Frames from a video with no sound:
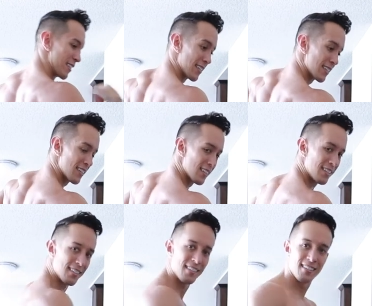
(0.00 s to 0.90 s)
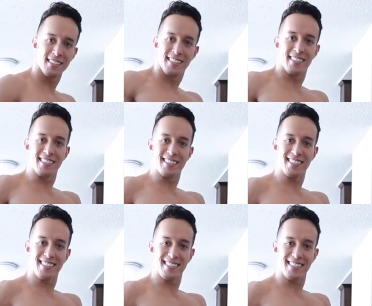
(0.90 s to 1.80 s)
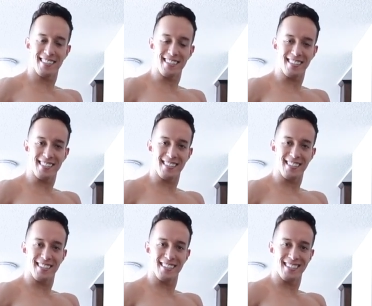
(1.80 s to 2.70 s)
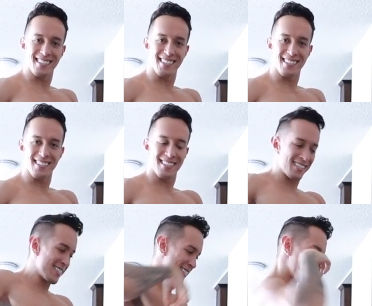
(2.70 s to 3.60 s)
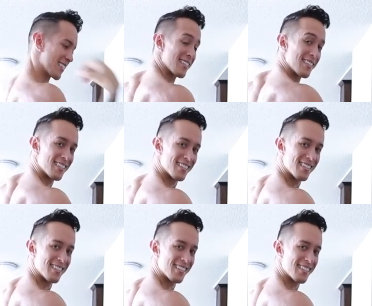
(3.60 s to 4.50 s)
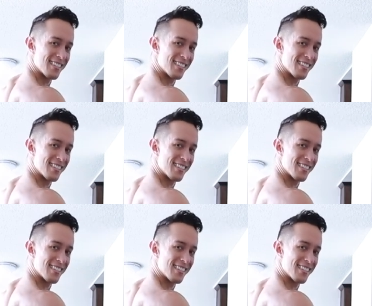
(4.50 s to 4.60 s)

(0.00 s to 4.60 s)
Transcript: Nobody speaks.